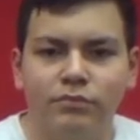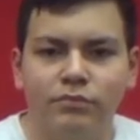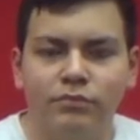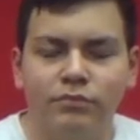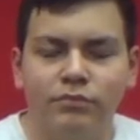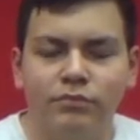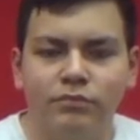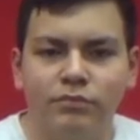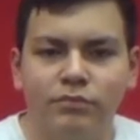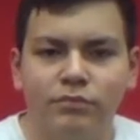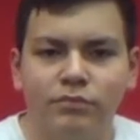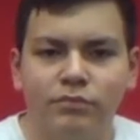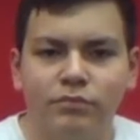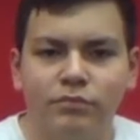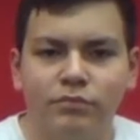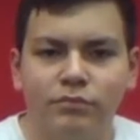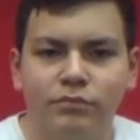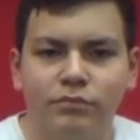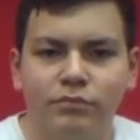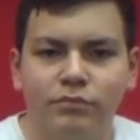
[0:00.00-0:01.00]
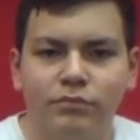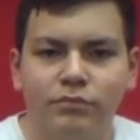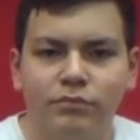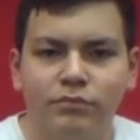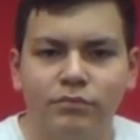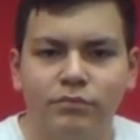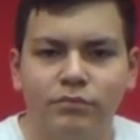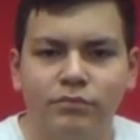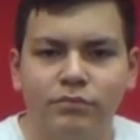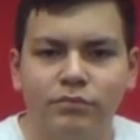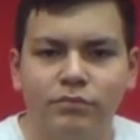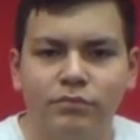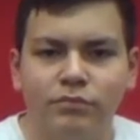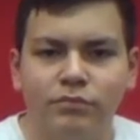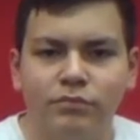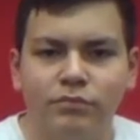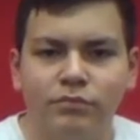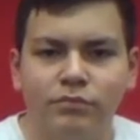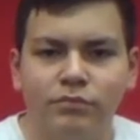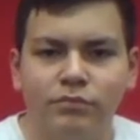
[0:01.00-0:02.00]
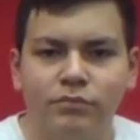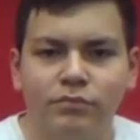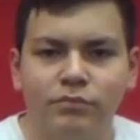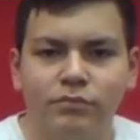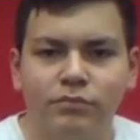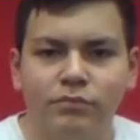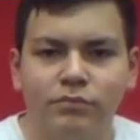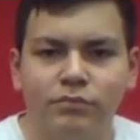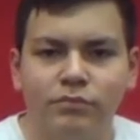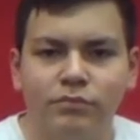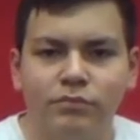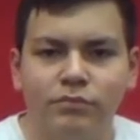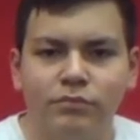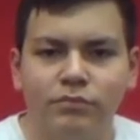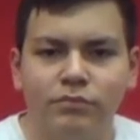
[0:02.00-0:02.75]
The person shown says nothing.